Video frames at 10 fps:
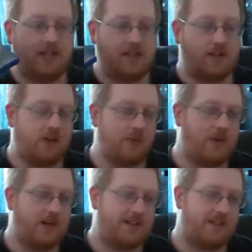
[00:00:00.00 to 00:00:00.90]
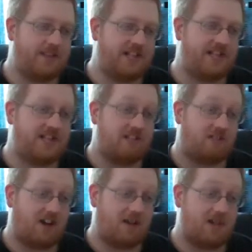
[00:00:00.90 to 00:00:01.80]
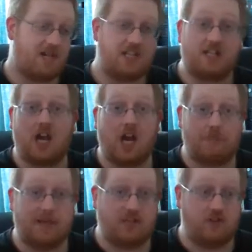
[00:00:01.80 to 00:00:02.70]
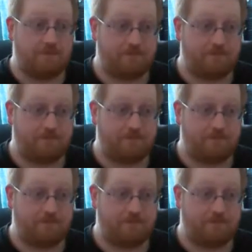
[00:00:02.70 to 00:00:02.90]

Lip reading: the only word I can think to describe it is garbage.